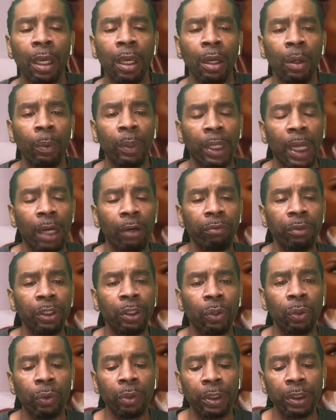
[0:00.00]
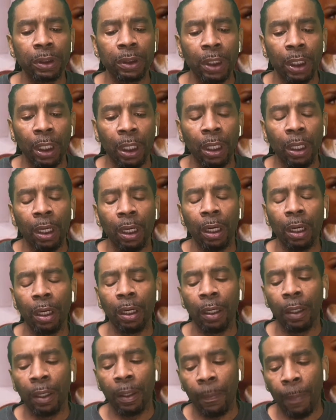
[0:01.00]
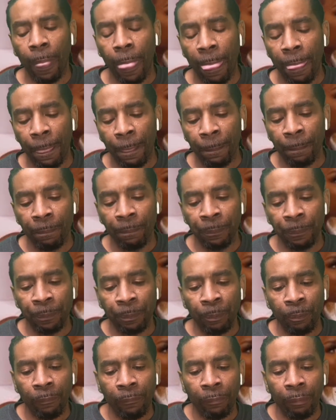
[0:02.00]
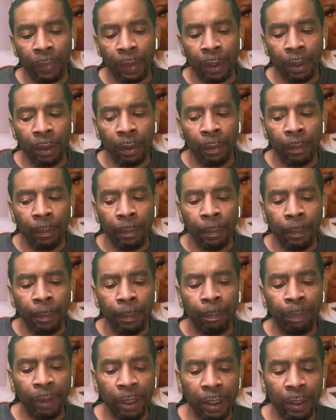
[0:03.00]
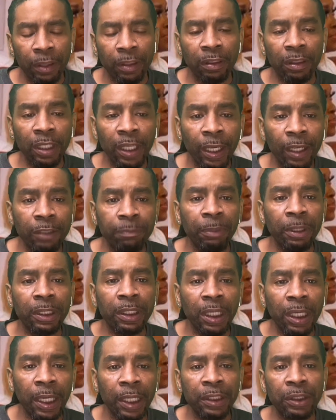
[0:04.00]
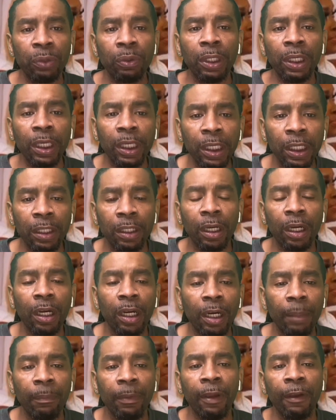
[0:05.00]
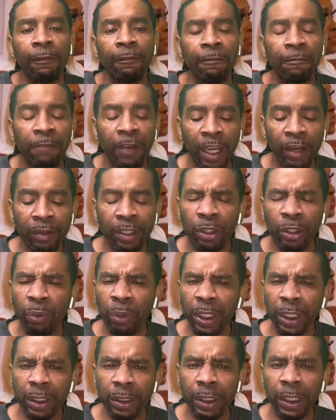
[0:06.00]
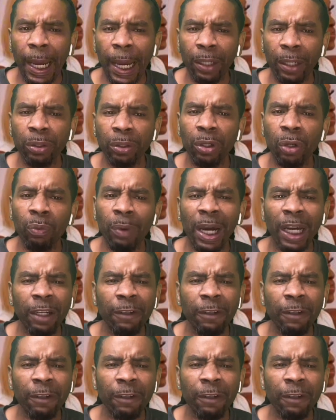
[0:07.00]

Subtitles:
without recourse. But things began to heat up very quickly. I don't know why the